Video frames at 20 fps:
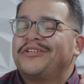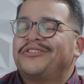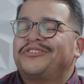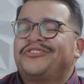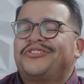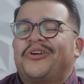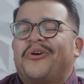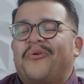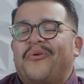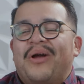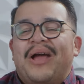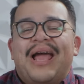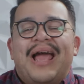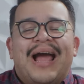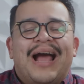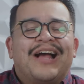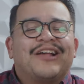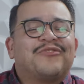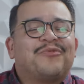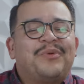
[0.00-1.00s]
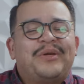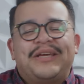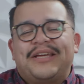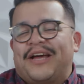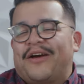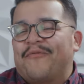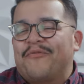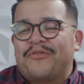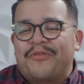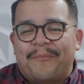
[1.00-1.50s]
So as we
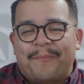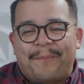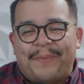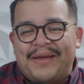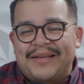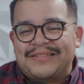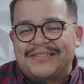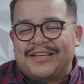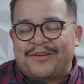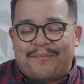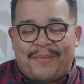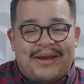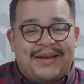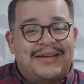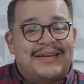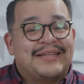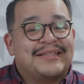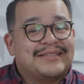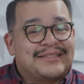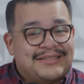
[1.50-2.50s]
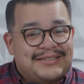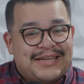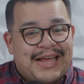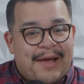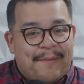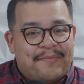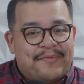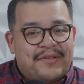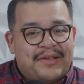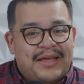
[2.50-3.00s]
cover the basic maintenance
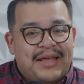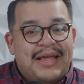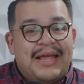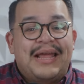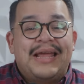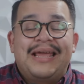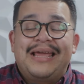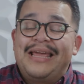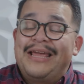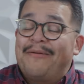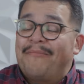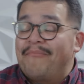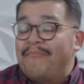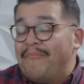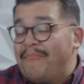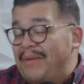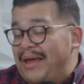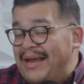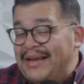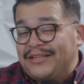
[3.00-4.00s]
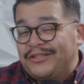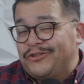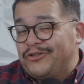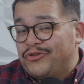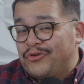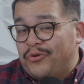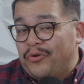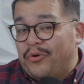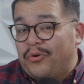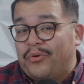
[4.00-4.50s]
steps, it may
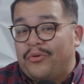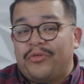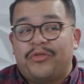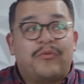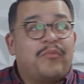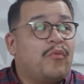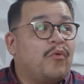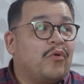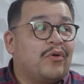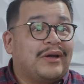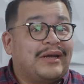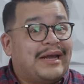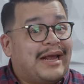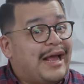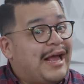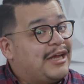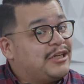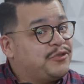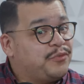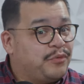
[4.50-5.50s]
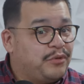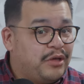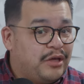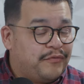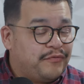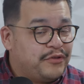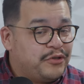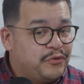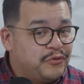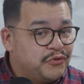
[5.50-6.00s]
deter the more casual
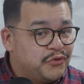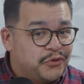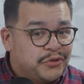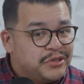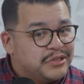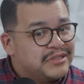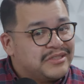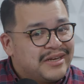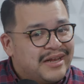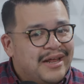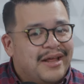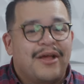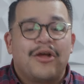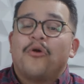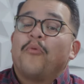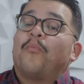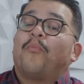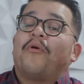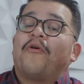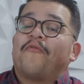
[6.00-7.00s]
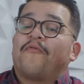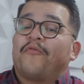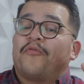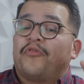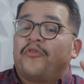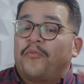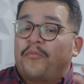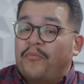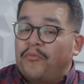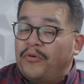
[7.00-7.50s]
of users, but
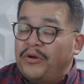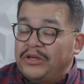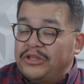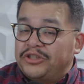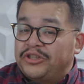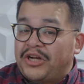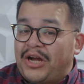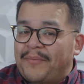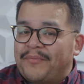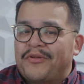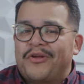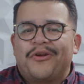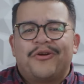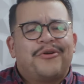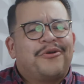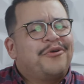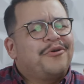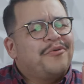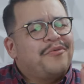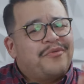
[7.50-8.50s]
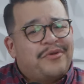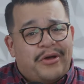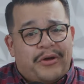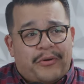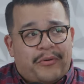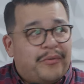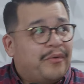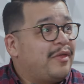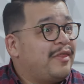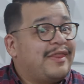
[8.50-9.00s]
for the print shops who
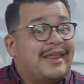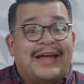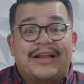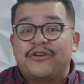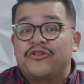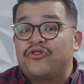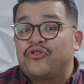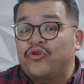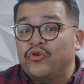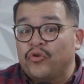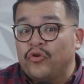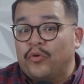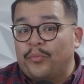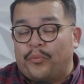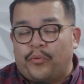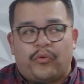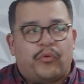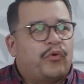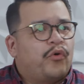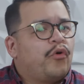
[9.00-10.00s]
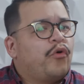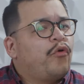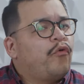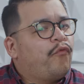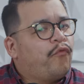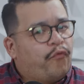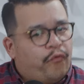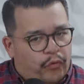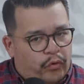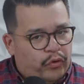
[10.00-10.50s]
know that durable,
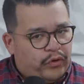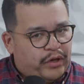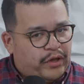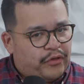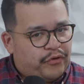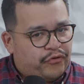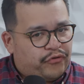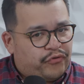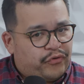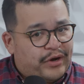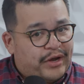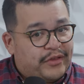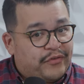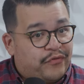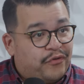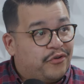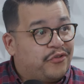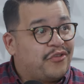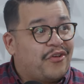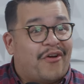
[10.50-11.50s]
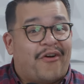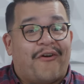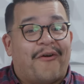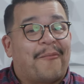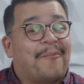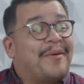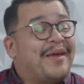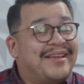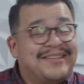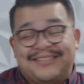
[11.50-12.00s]
full-color transfers
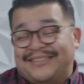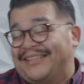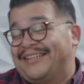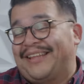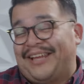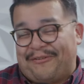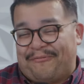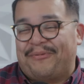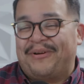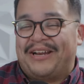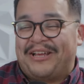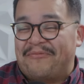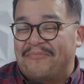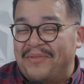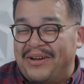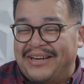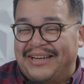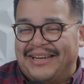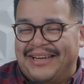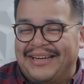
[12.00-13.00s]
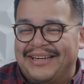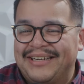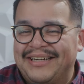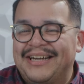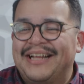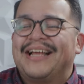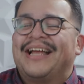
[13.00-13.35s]
are basically like printing money,